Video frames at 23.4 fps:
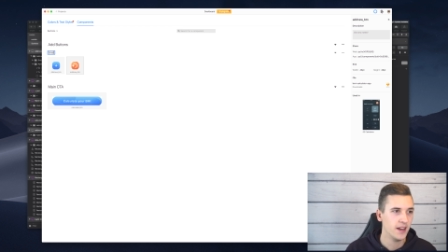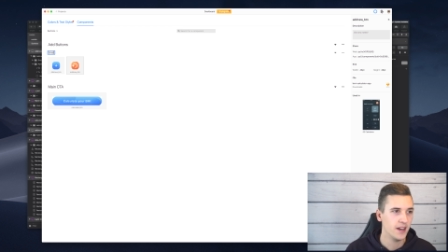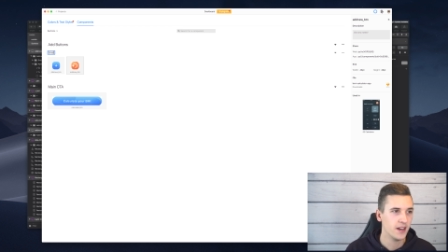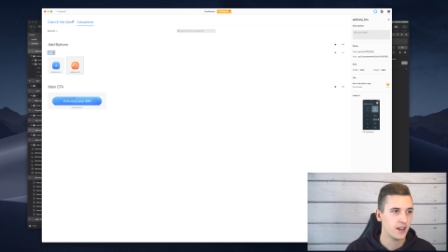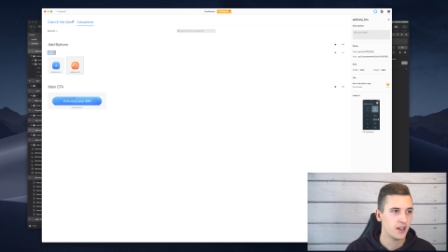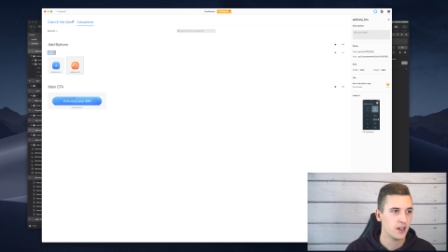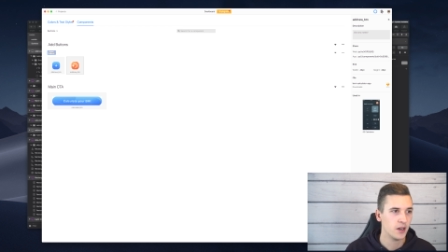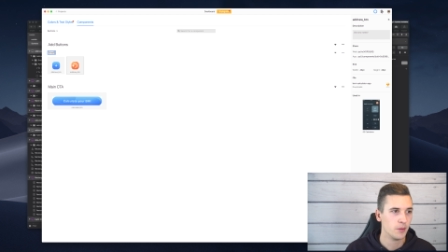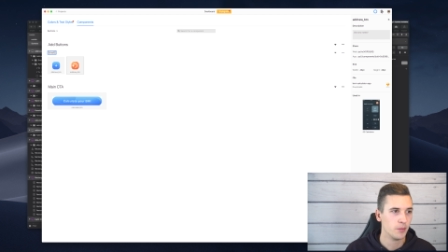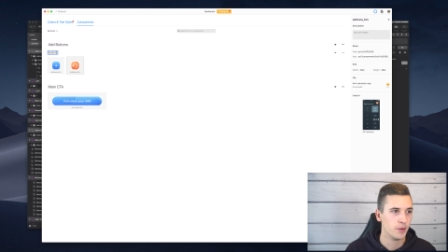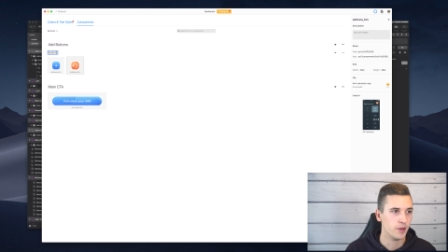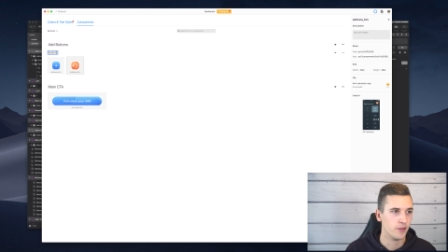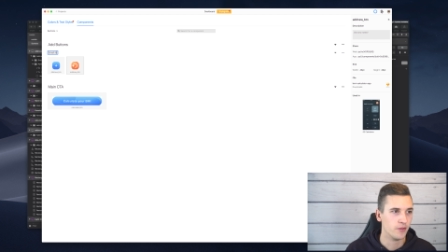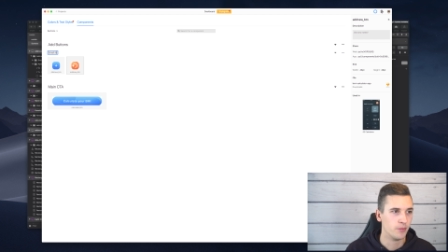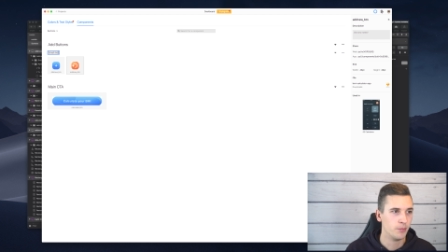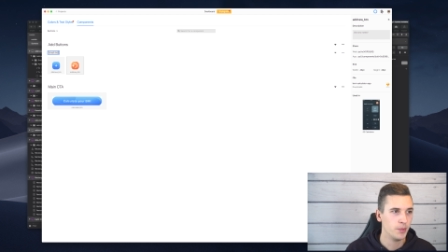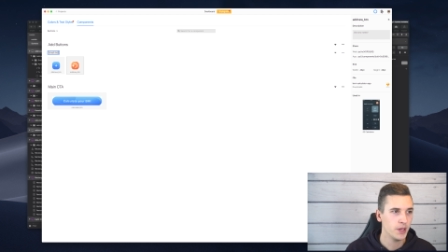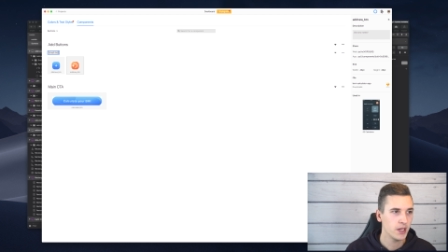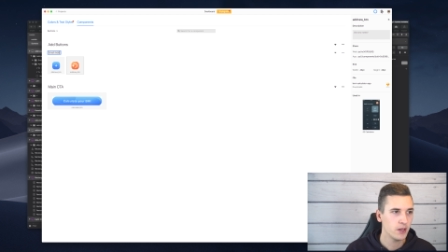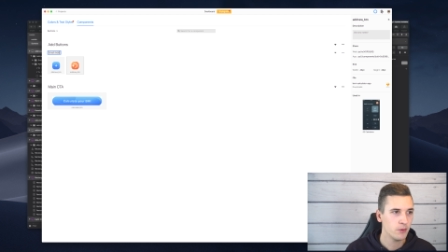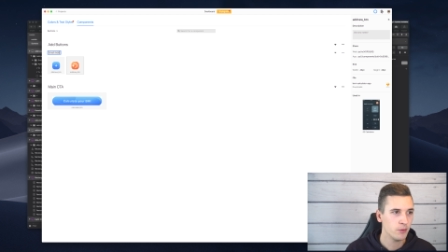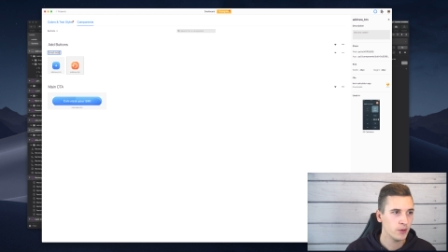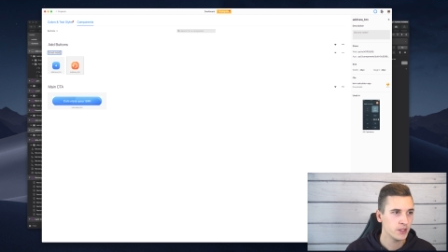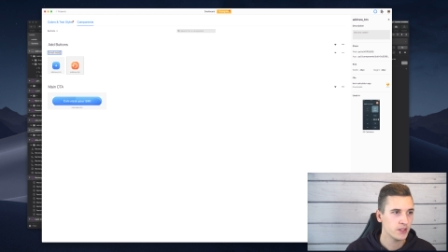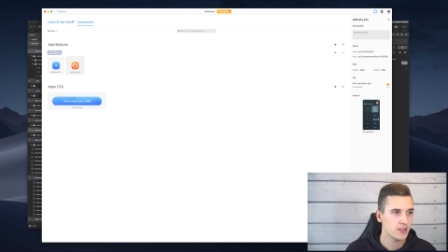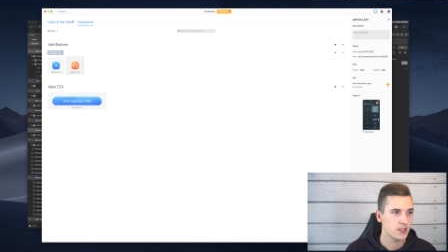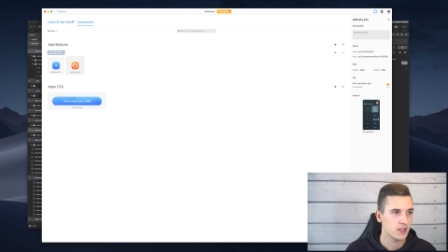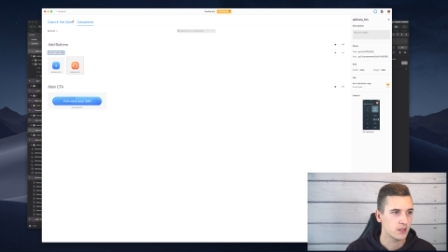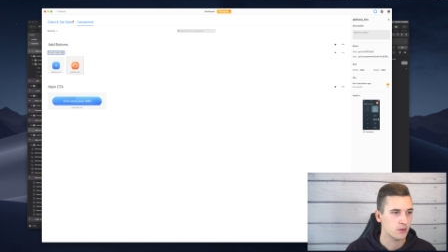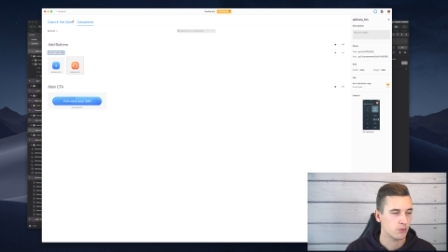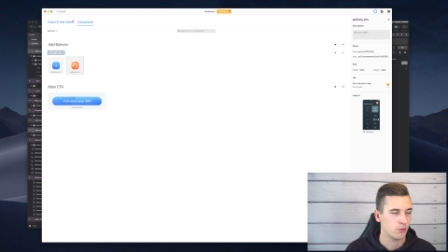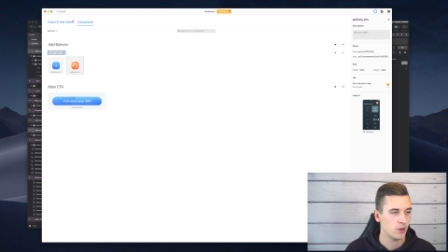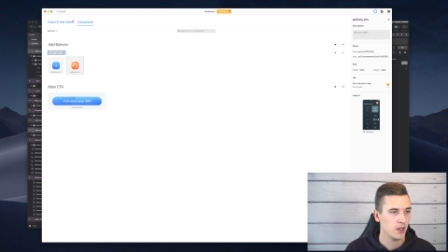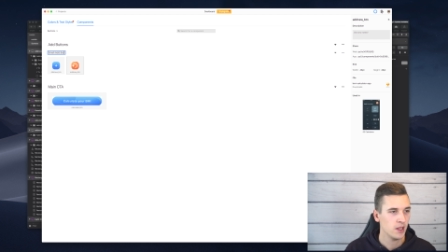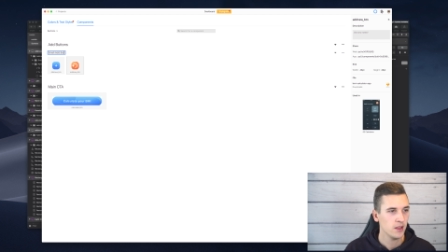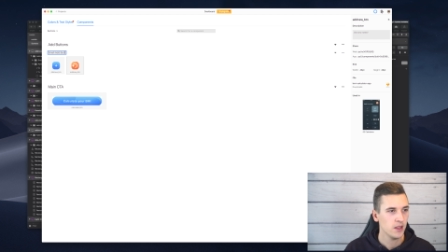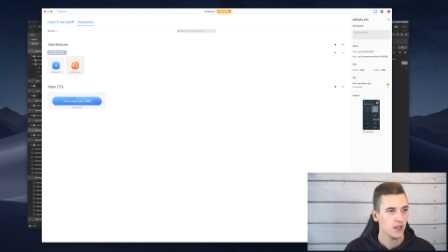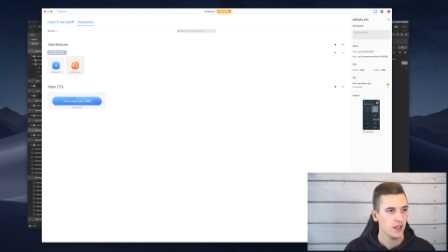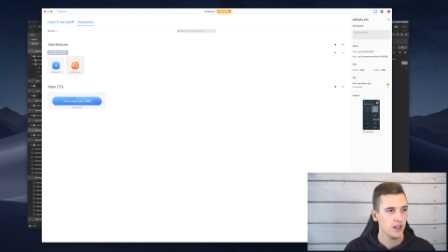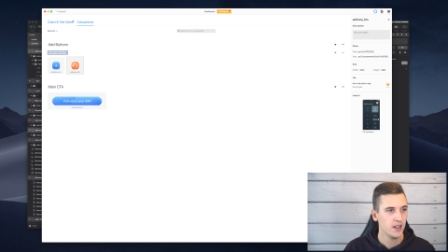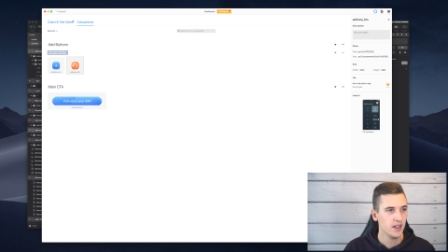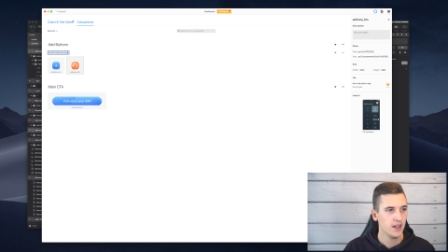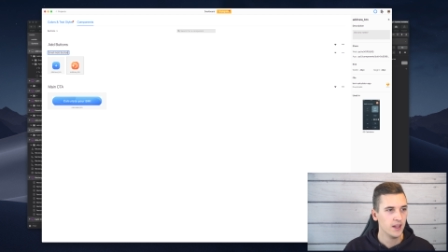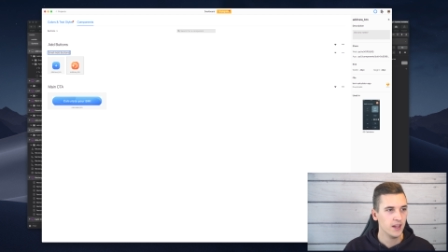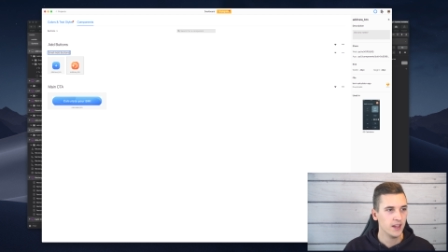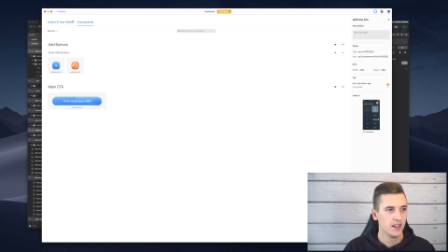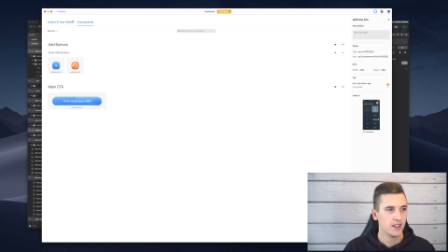a couple of big ones as well.
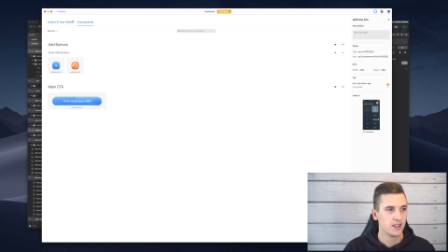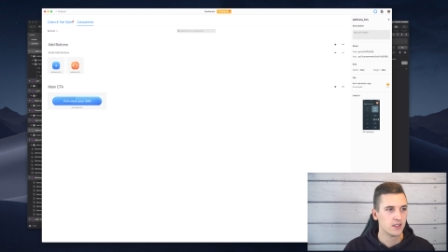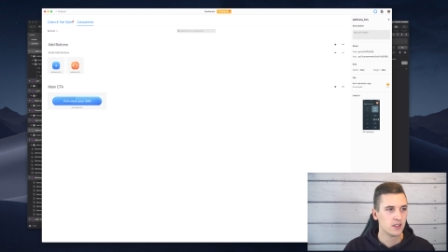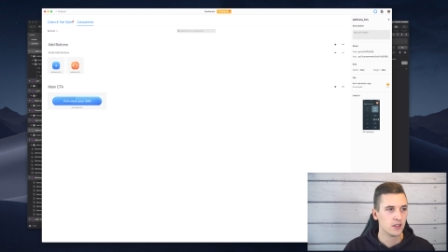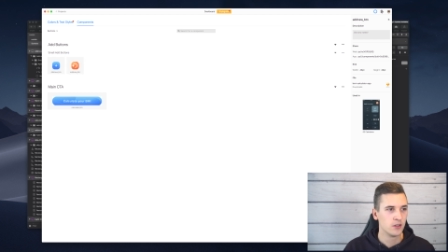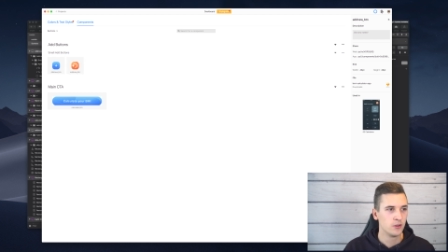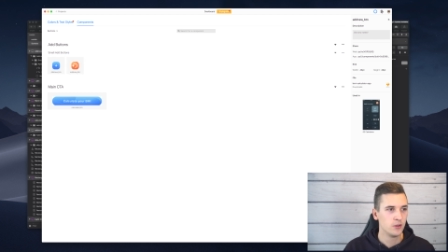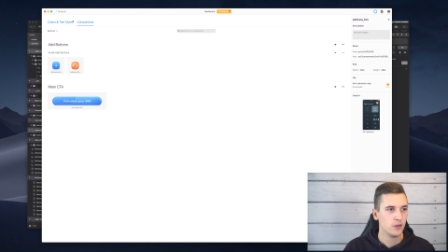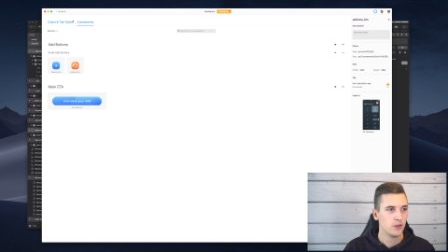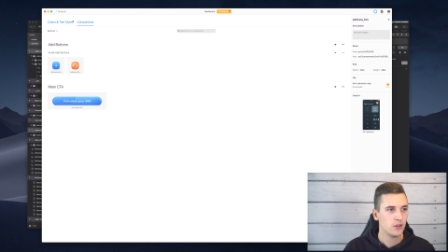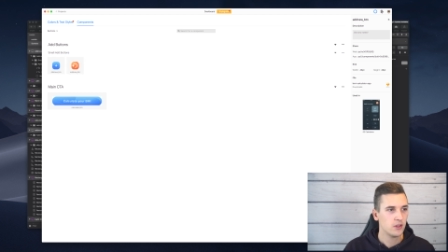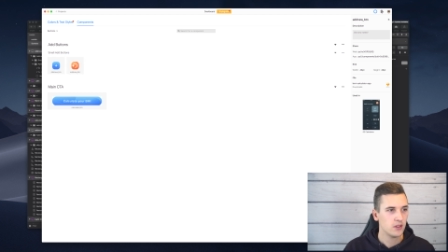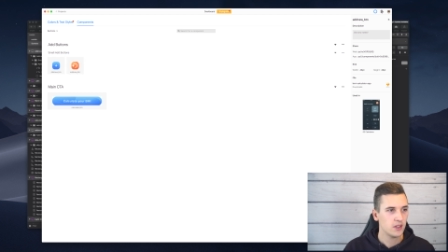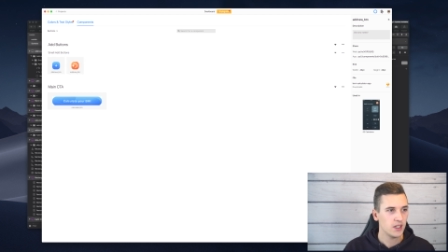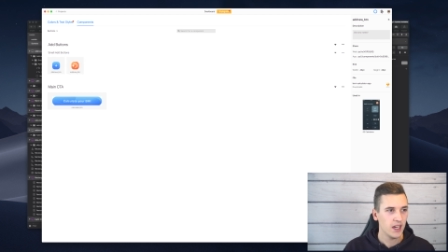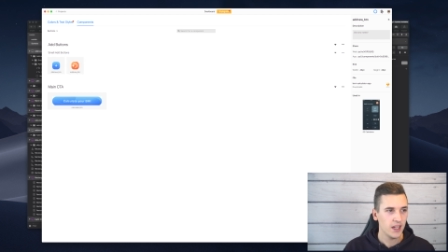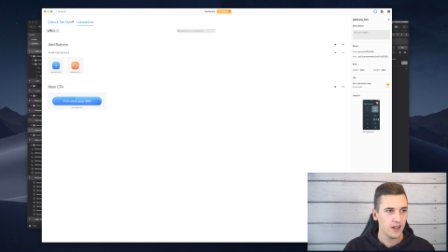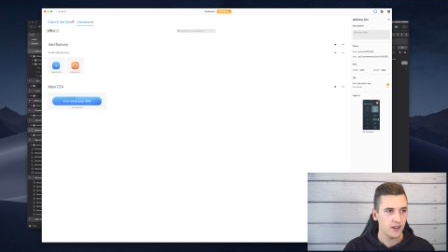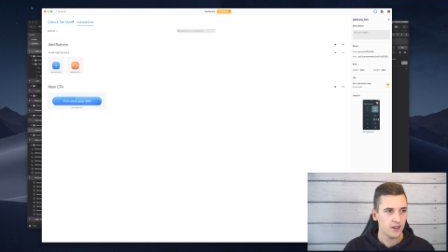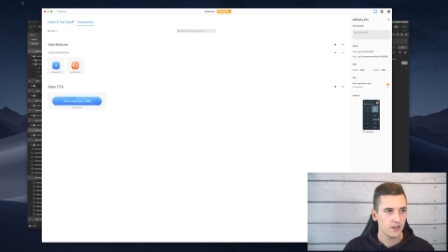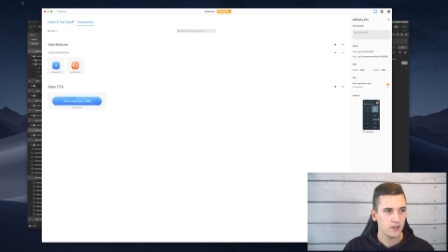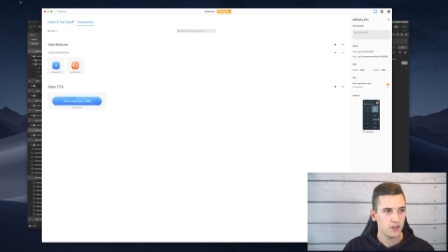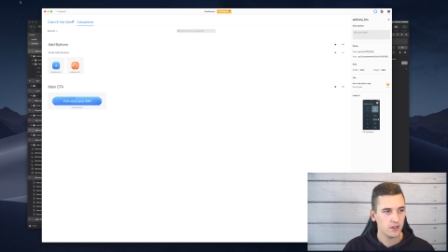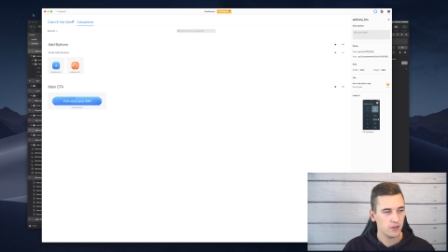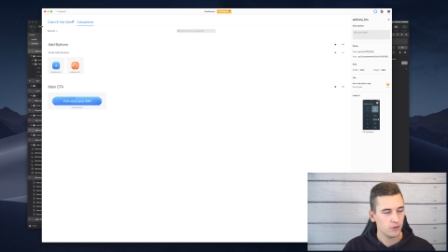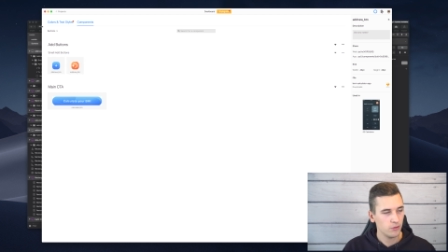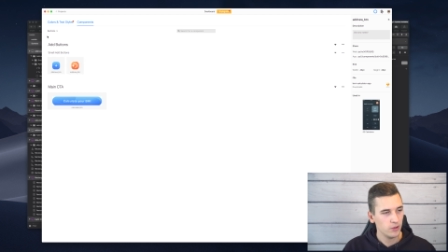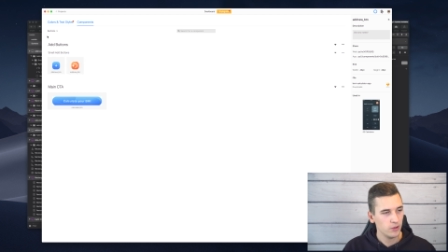So you get a